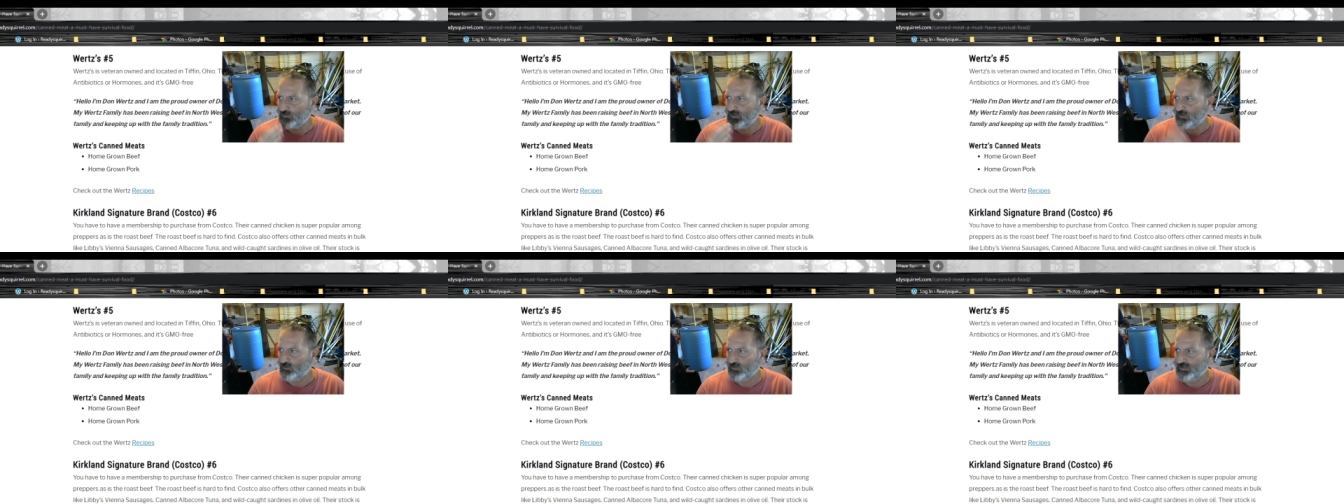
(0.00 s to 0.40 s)

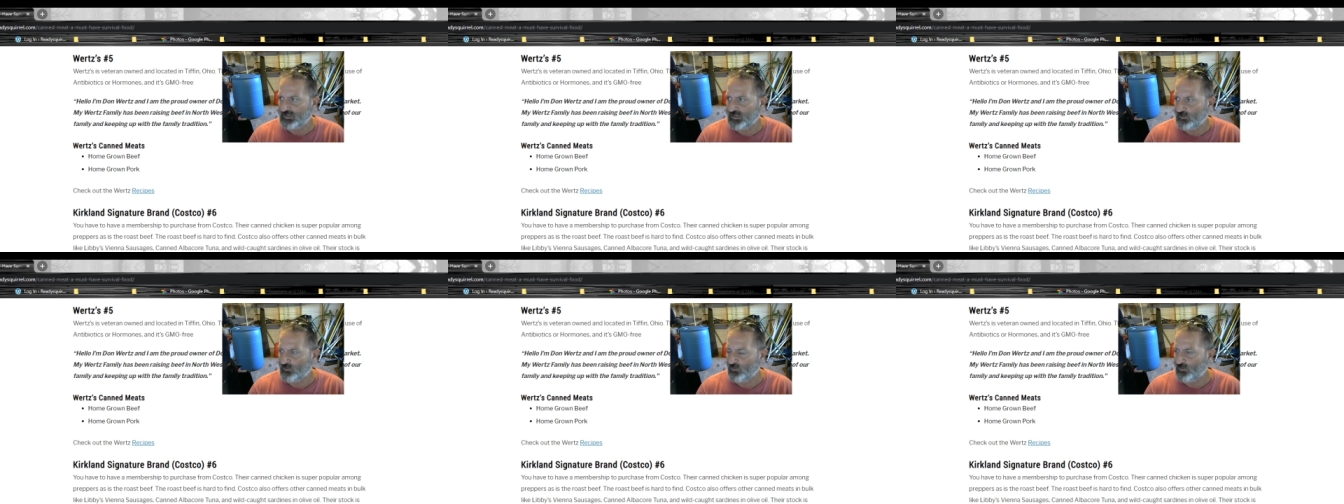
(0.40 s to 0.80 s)
we only
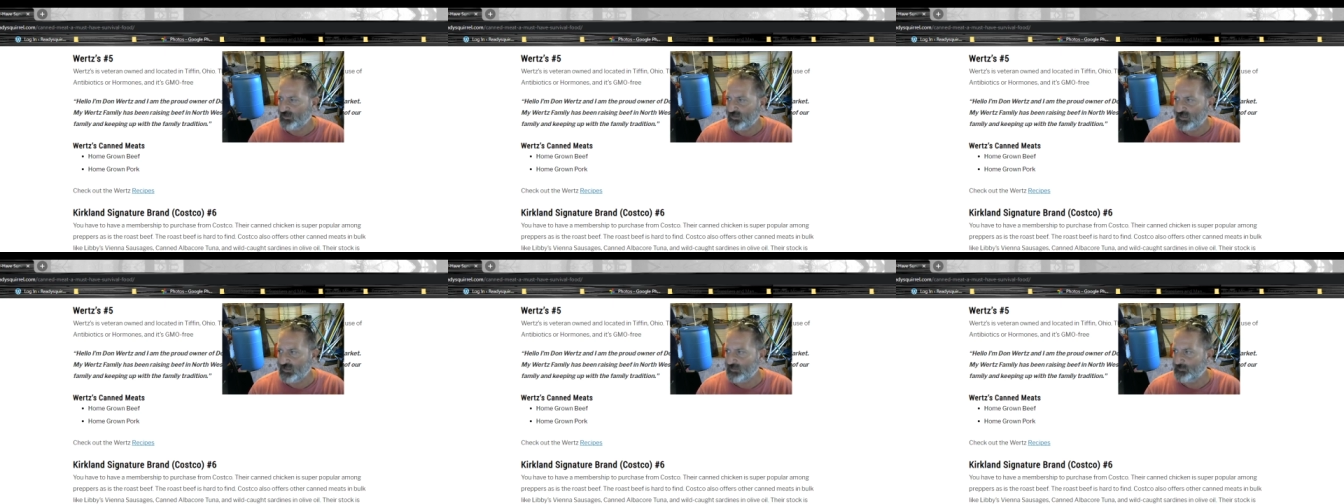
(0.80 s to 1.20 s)
get what we
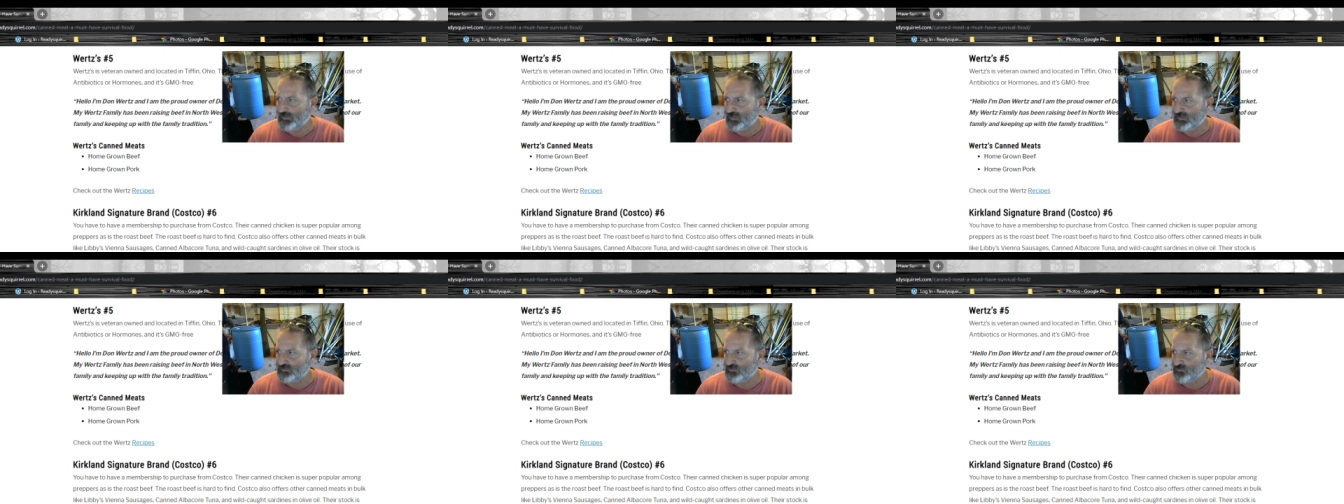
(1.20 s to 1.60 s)
need
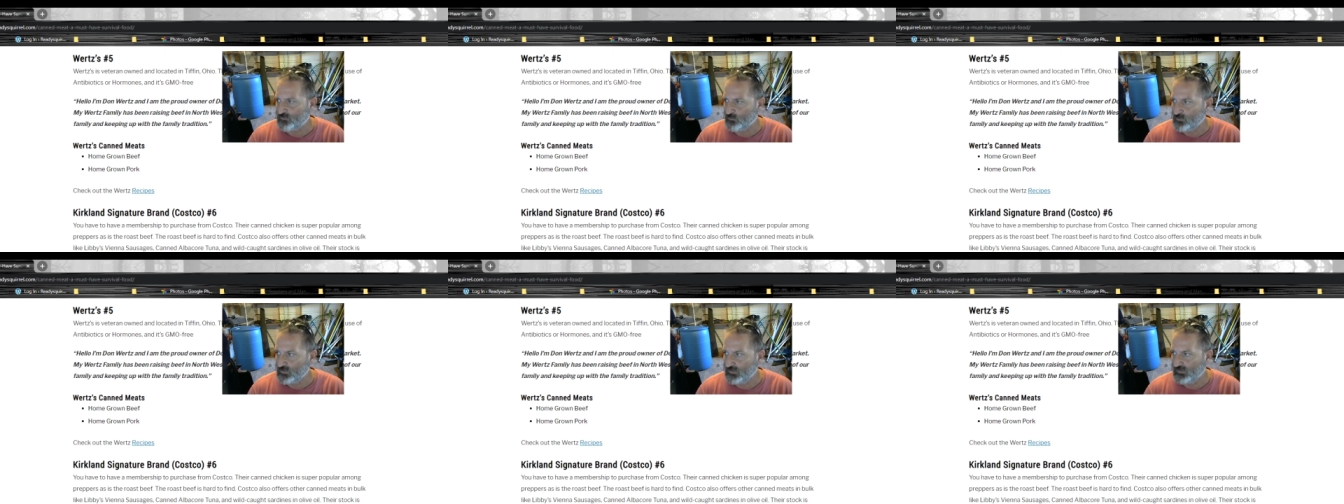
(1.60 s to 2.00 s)
because it's
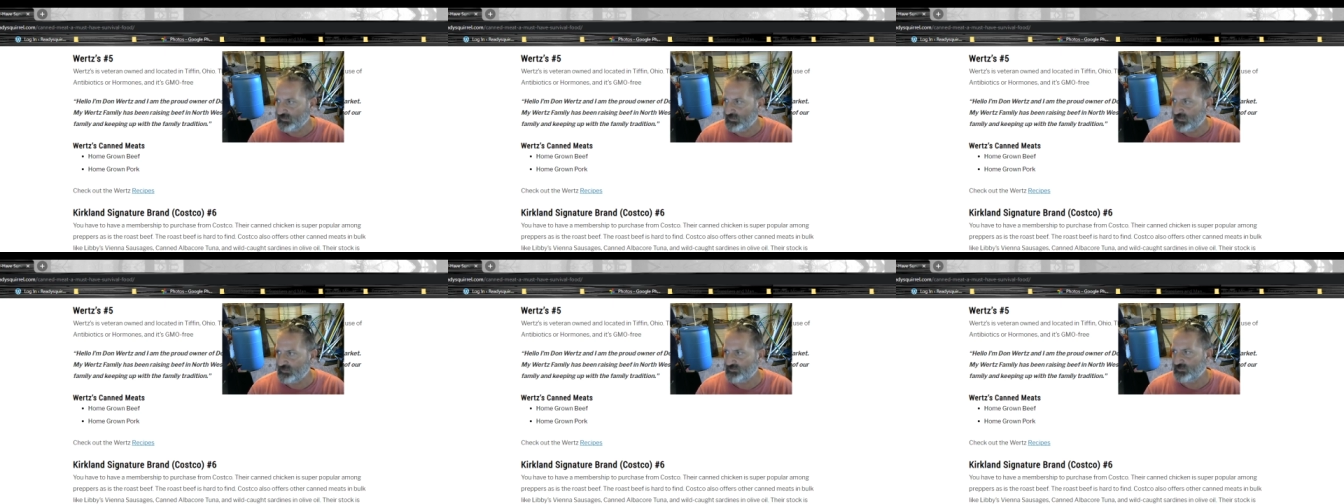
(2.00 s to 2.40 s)

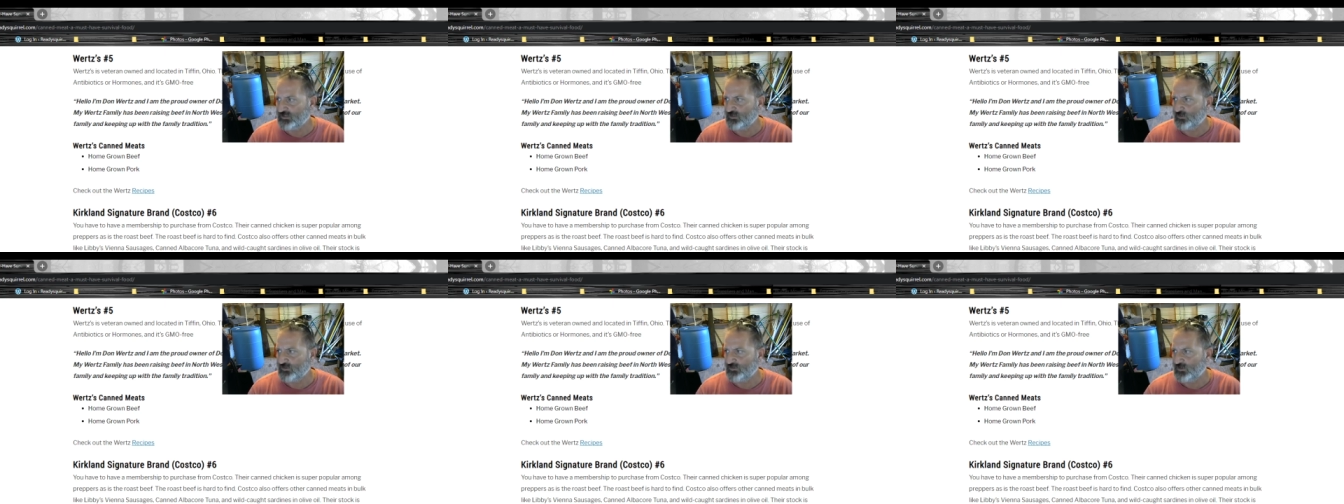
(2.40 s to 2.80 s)
really easy to
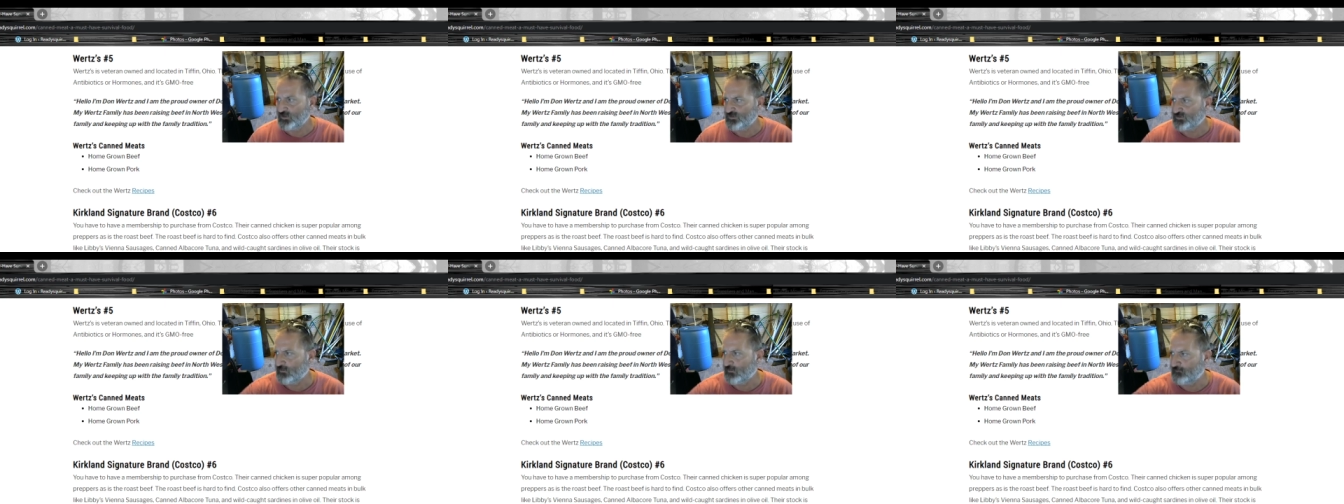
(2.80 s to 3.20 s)
go in there
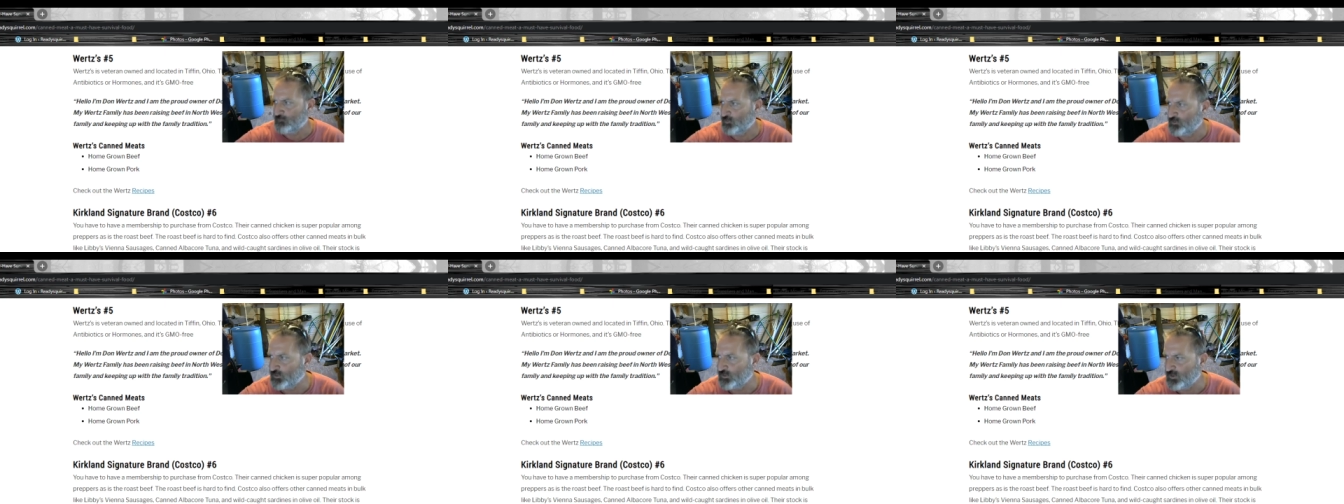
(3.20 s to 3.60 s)
and start
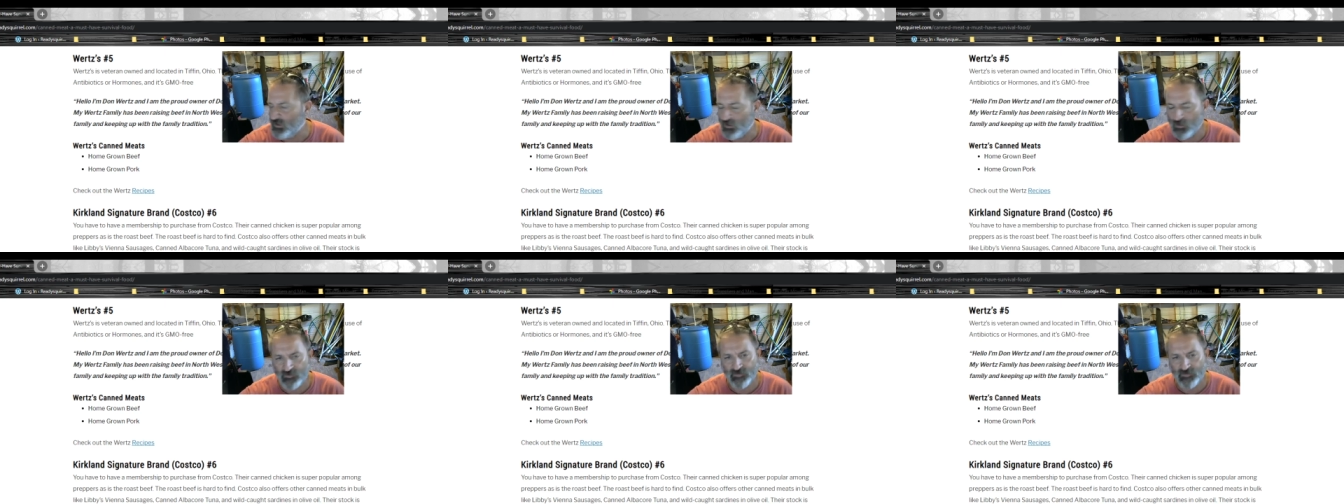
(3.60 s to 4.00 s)
filling your
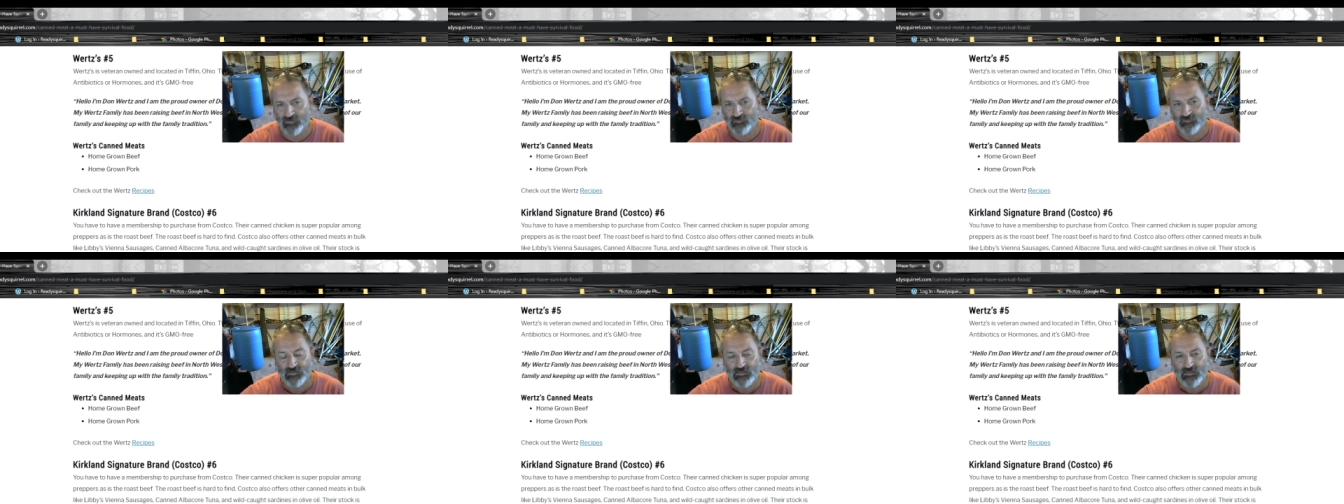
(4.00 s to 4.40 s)
cart
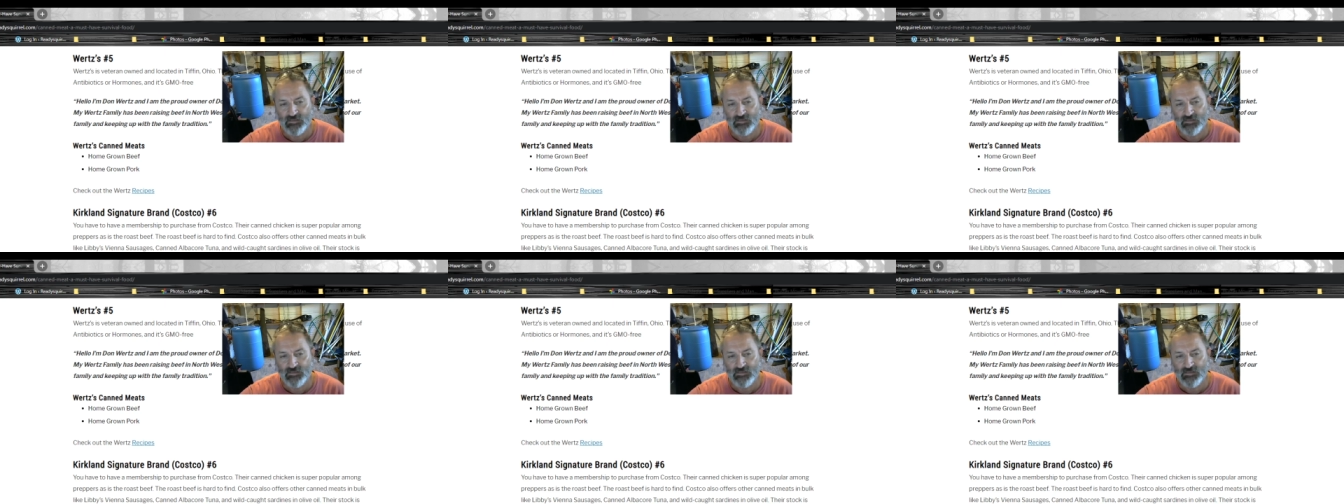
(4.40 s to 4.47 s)
and